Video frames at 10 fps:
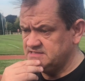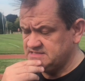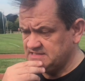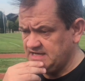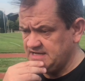
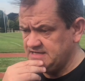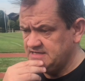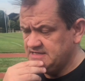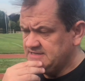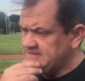today.
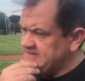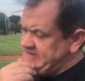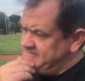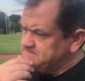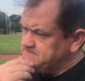
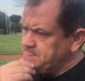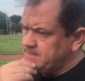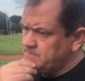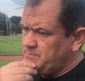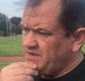
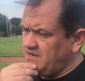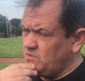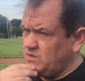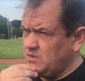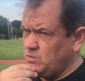But
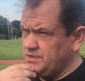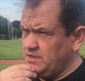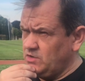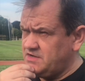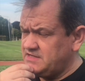I
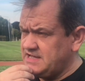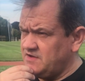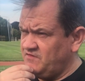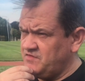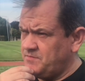wouldn't look at
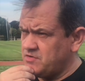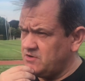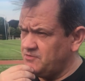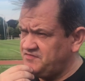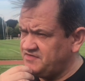that as a
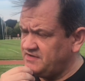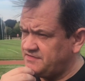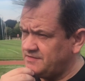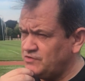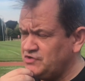priority. I
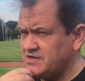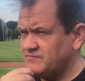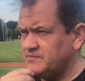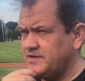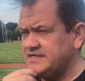think when you
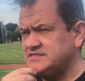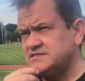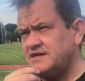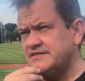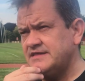come to
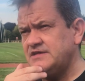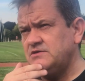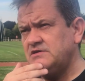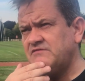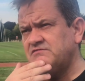places like that,
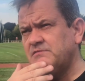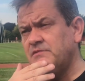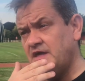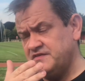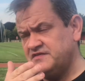you have to,
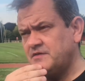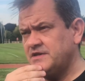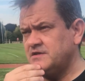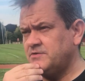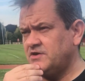like this, I
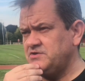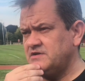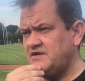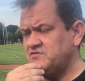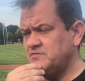beg your pardon,
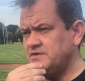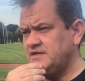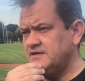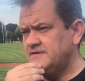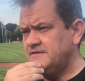you have to be
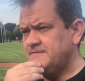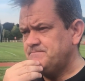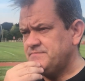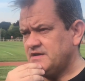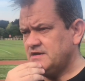
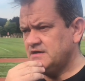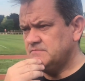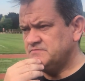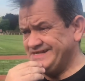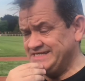
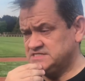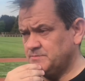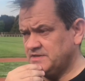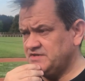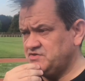
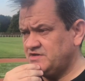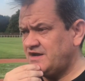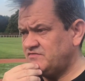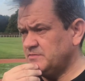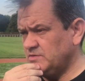disciplined, you
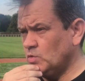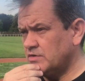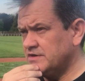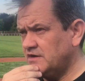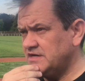have to be
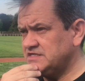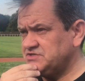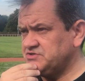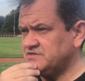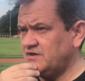
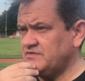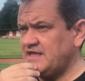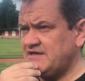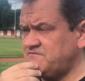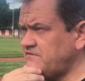organised, they
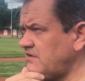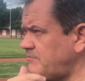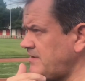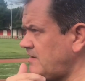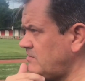have
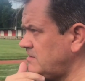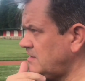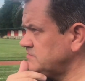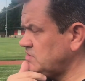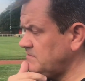firepower
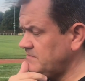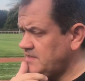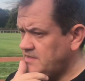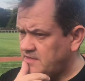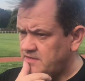up top.
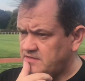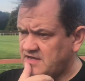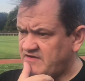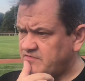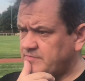You
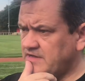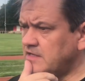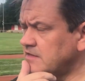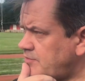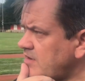have to be a
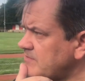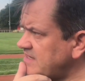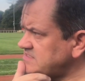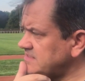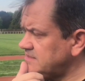little
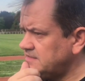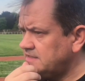pragmatic.